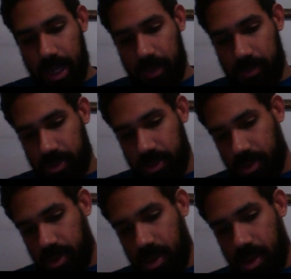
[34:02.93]
games.
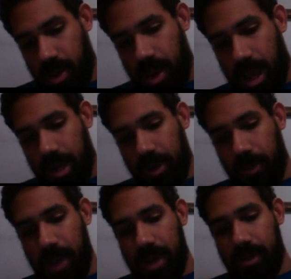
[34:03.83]
I
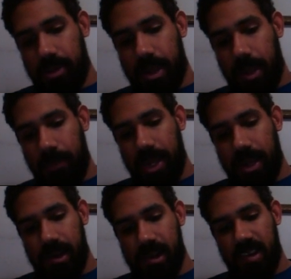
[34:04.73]
don't battle
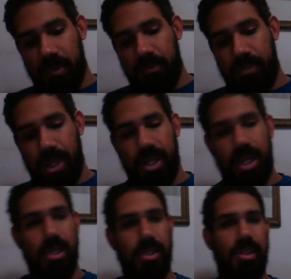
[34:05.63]
competitively
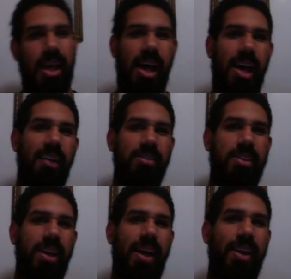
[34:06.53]
because
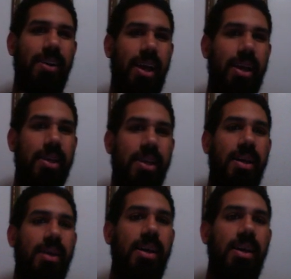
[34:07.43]
obviously
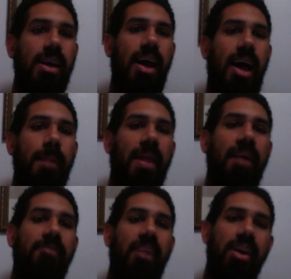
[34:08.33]
I'm
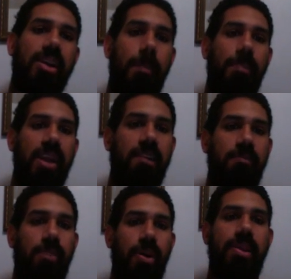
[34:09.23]
not very
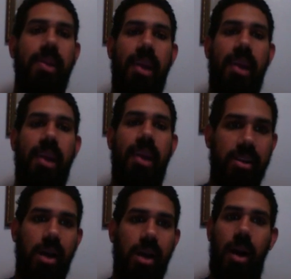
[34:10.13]
competitive person. I'm very
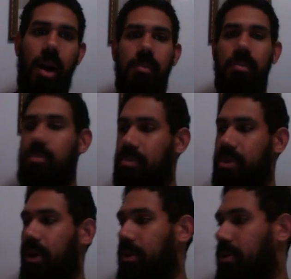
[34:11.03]
calm, you
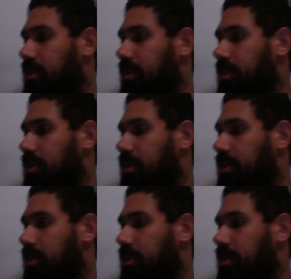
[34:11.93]
know.